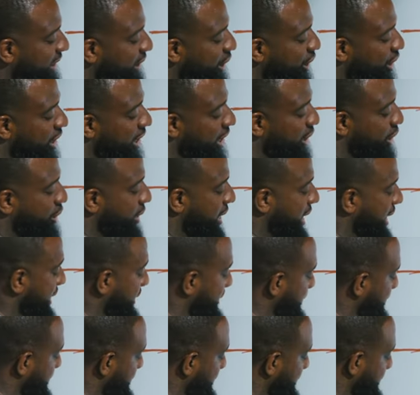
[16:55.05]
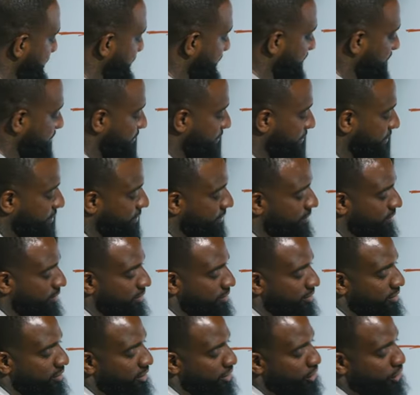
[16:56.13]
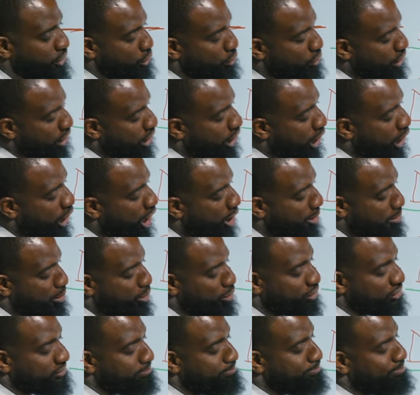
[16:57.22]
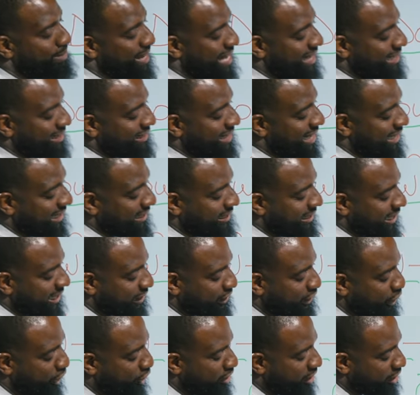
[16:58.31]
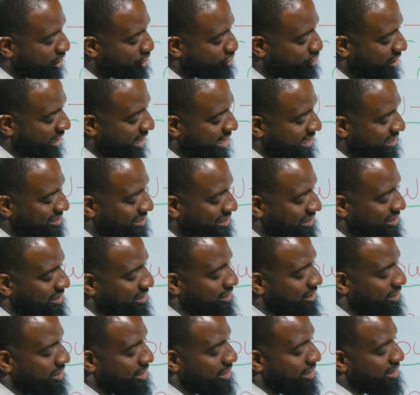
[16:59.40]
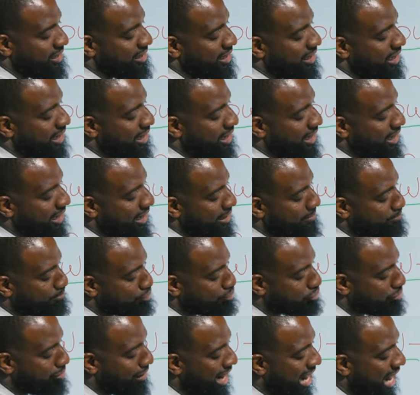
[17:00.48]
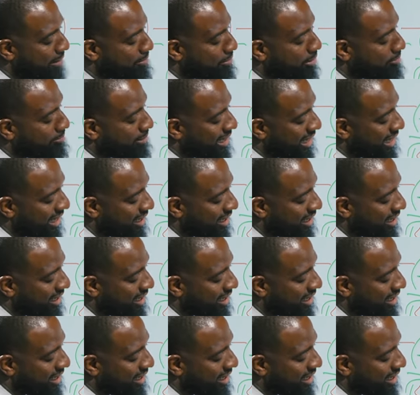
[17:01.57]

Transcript: going crazy, you can almost bet that this going crazy and probably,